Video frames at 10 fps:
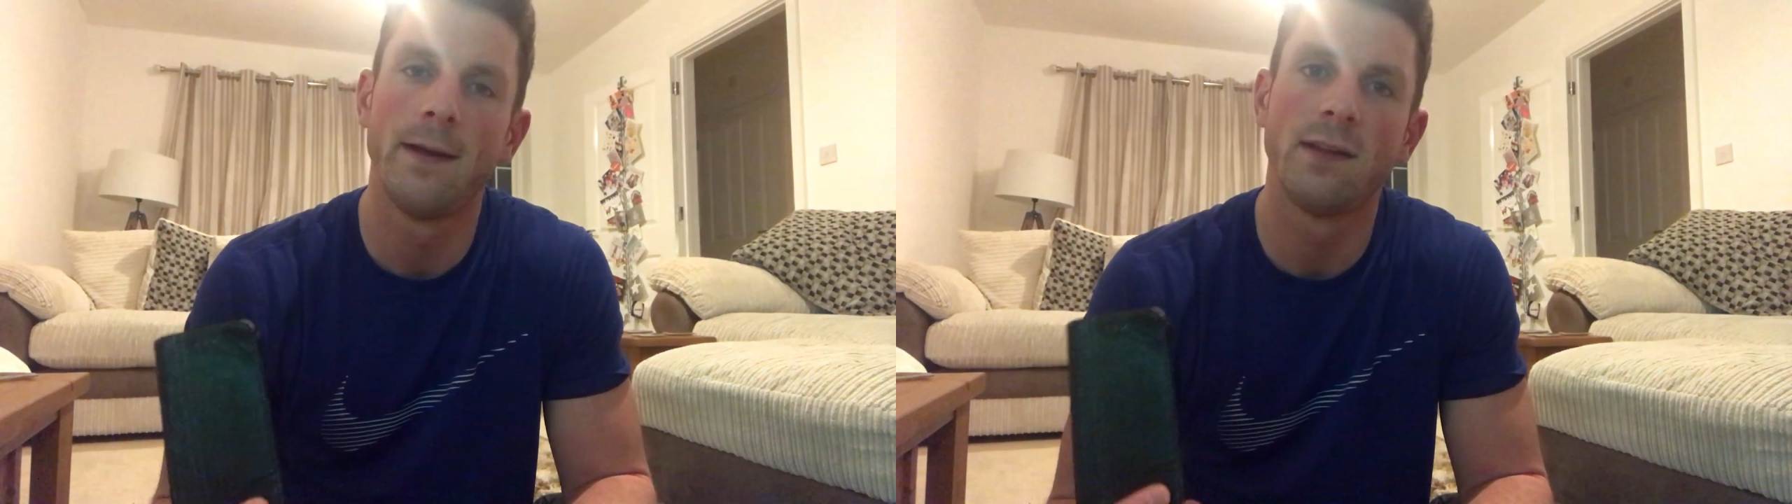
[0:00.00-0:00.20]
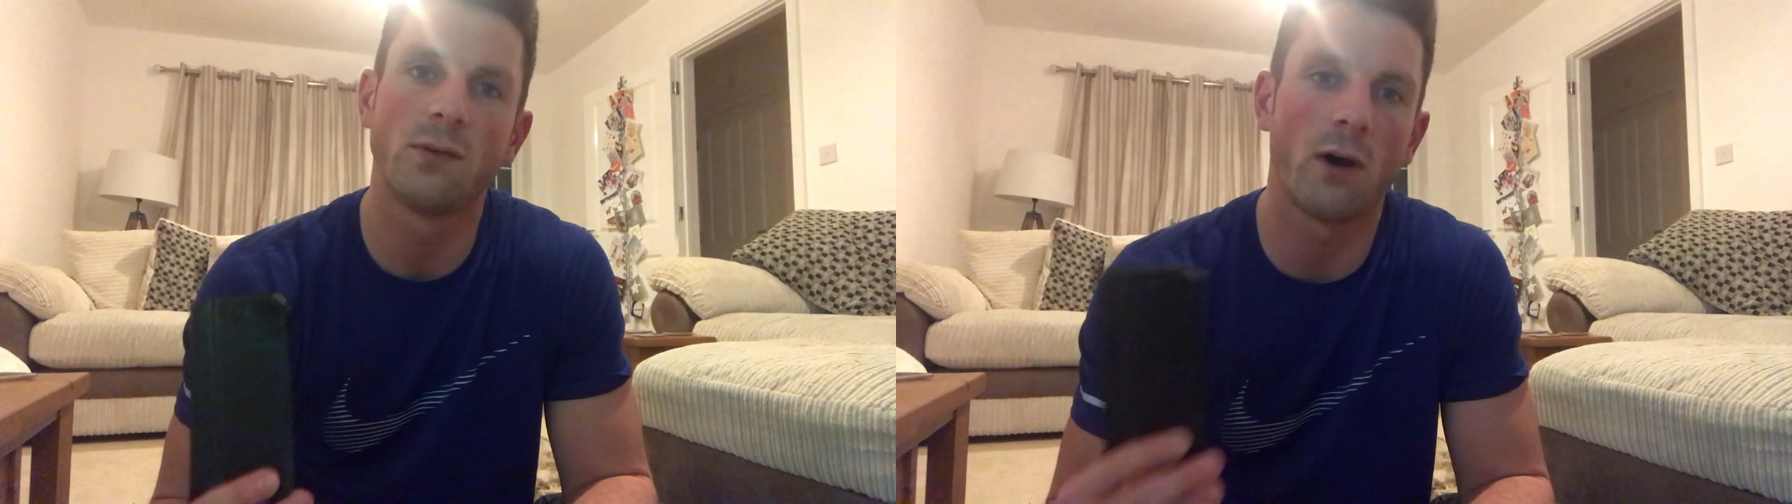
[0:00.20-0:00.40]

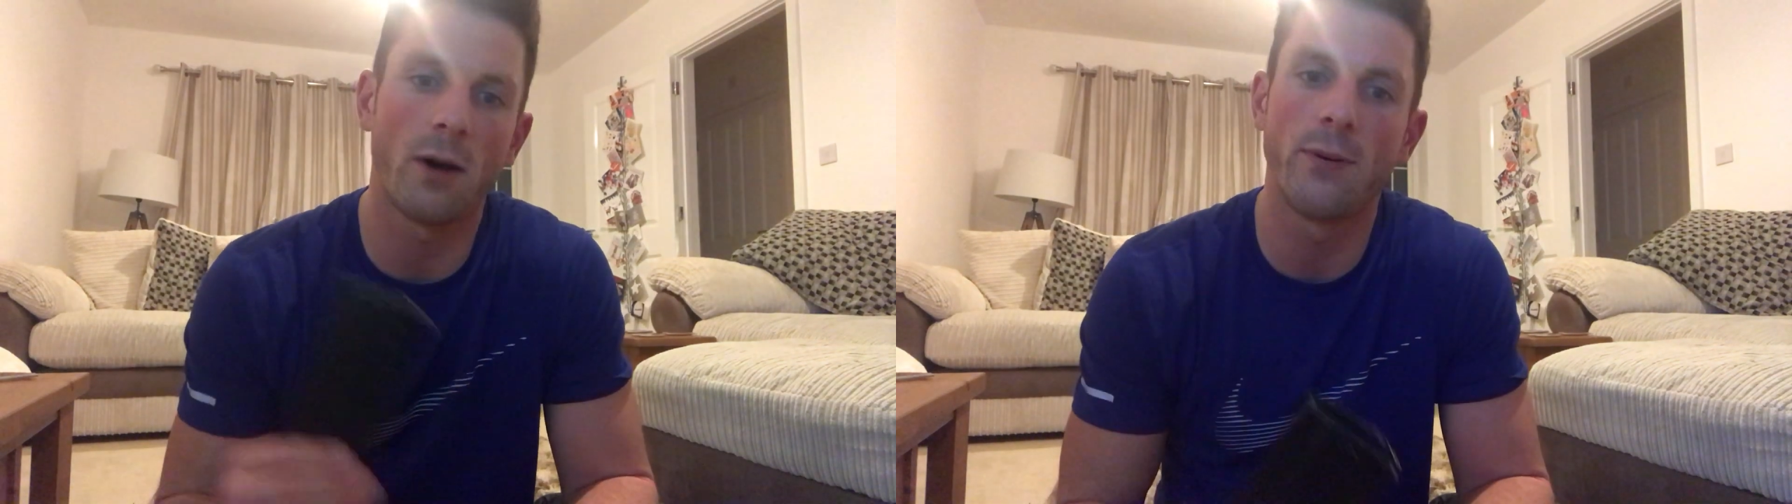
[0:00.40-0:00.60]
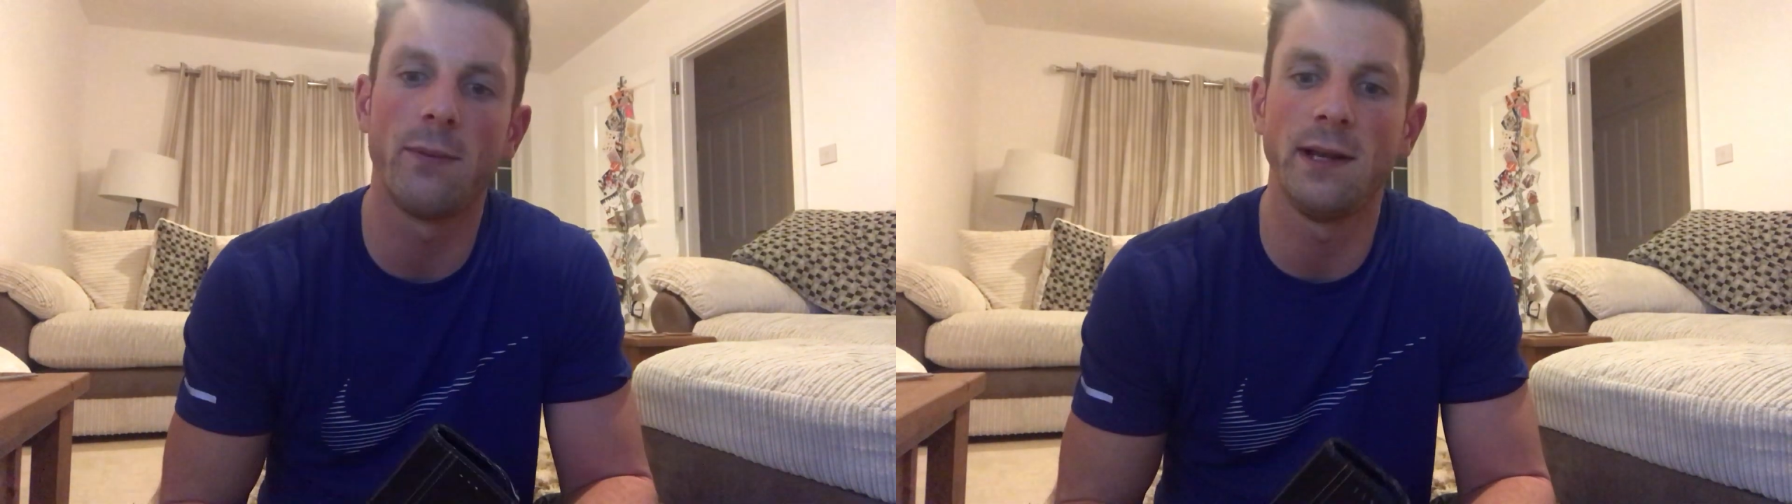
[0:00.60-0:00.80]
So
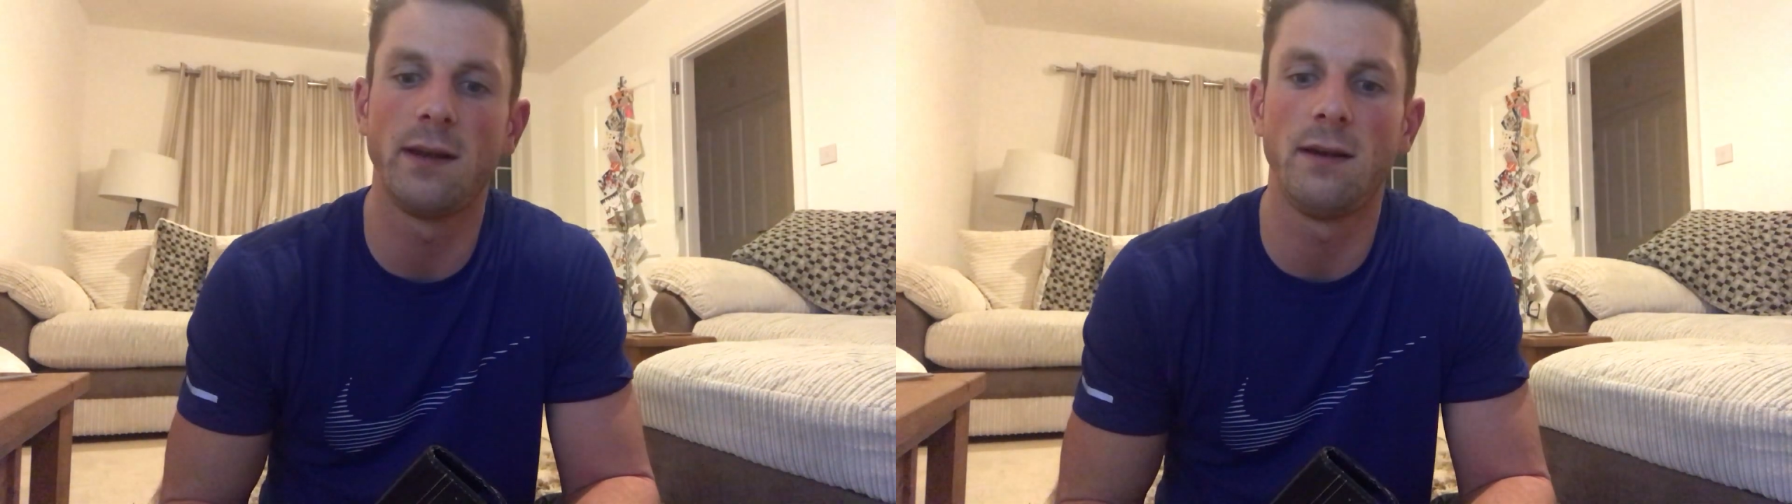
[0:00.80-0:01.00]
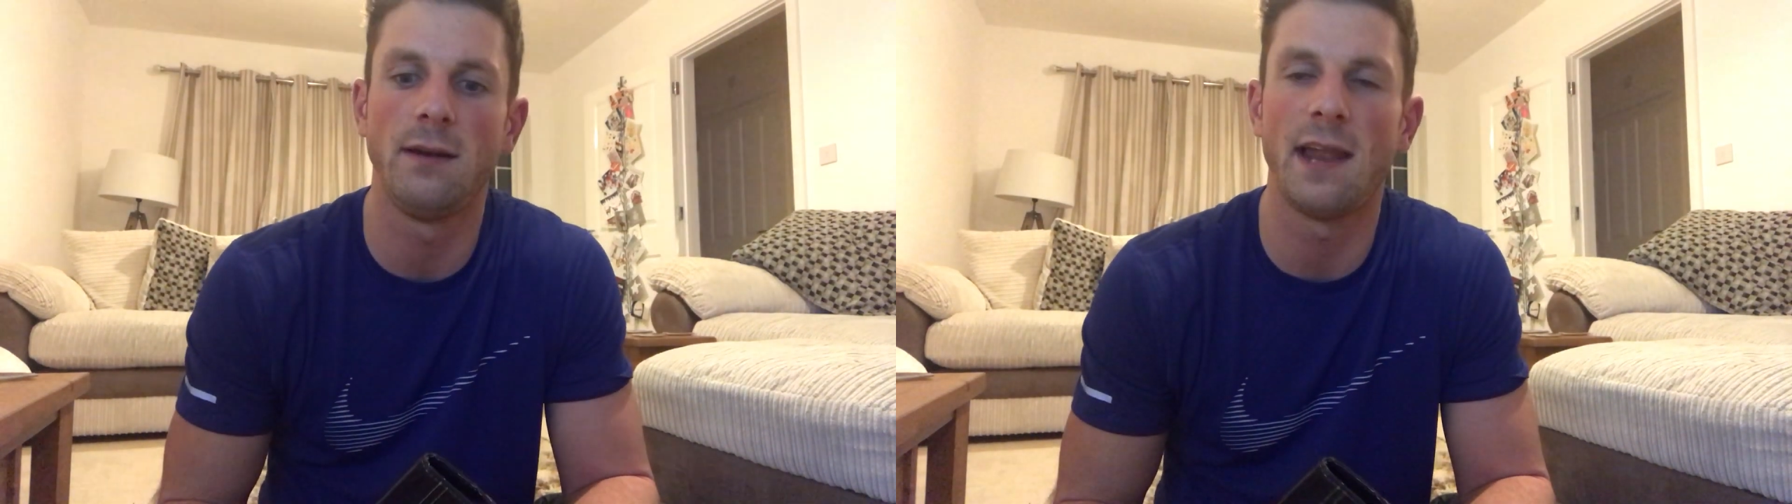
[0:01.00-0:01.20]
I'll
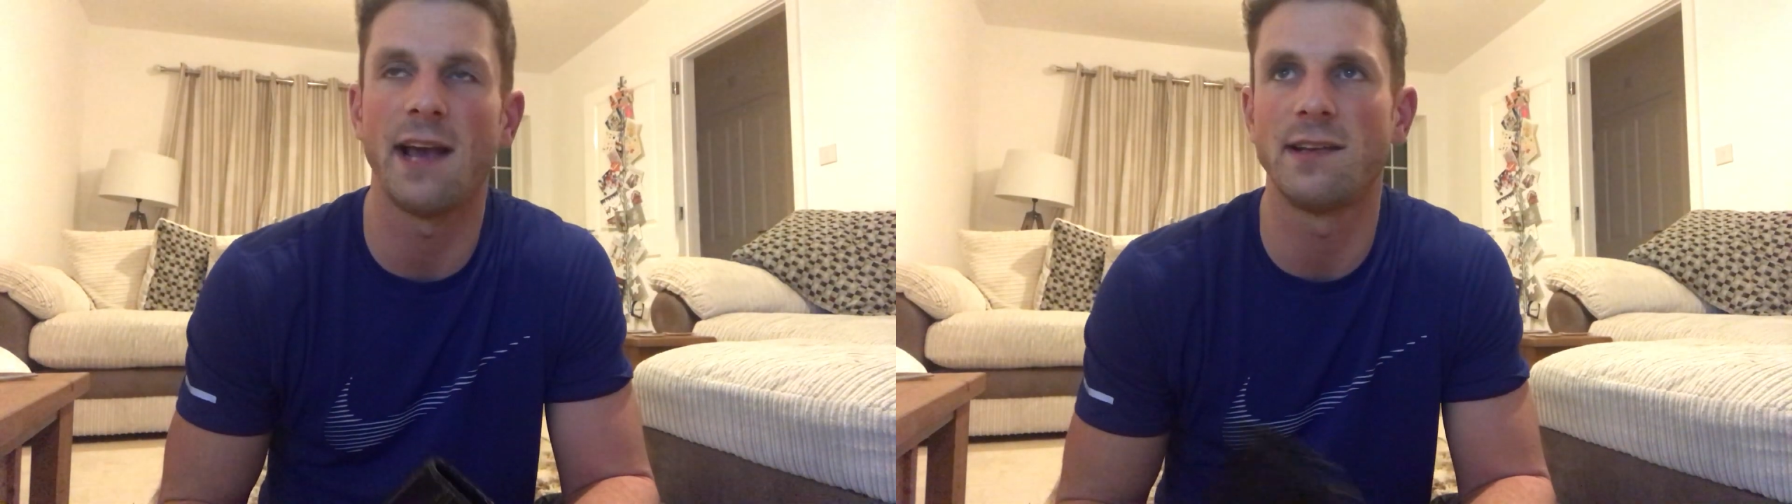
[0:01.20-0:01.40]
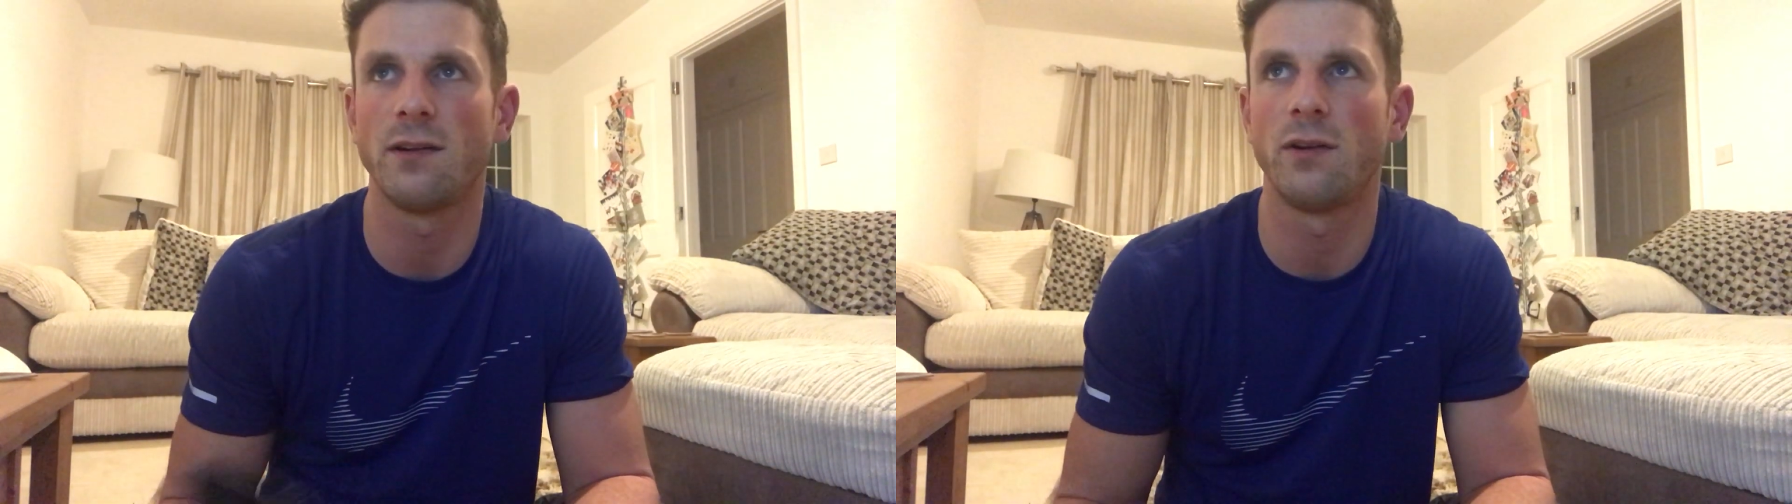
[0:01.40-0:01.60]
probably
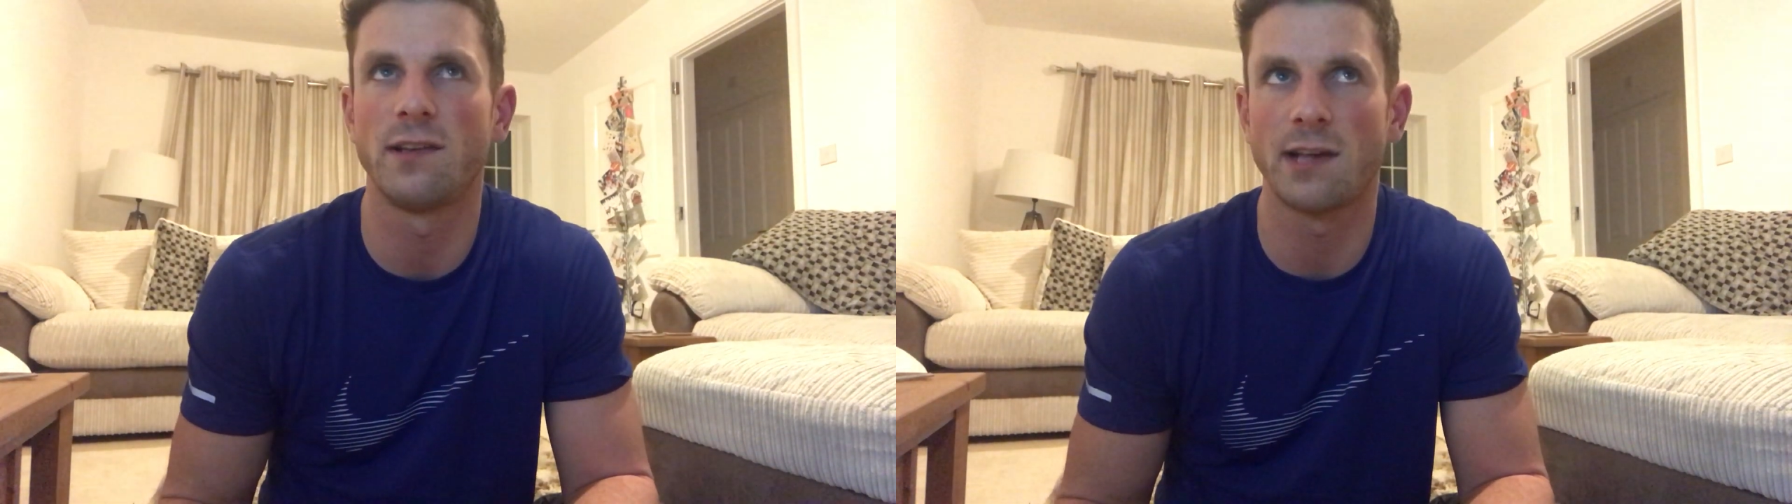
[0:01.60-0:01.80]
on